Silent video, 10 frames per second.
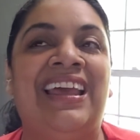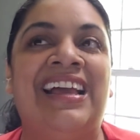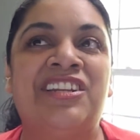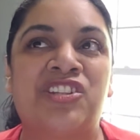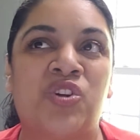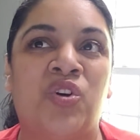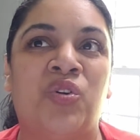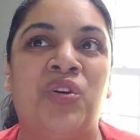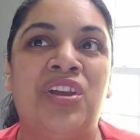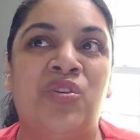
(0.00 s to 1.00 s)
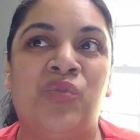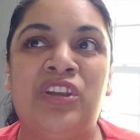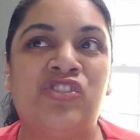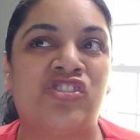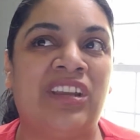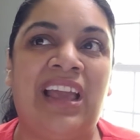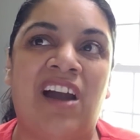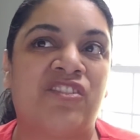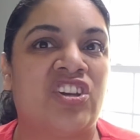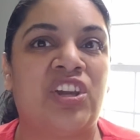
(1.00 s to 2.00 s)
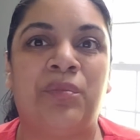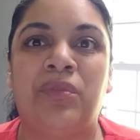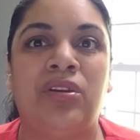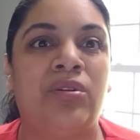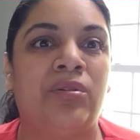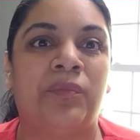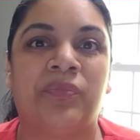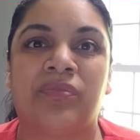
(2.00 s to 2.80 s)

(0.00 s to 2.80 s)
And so we usually have to commute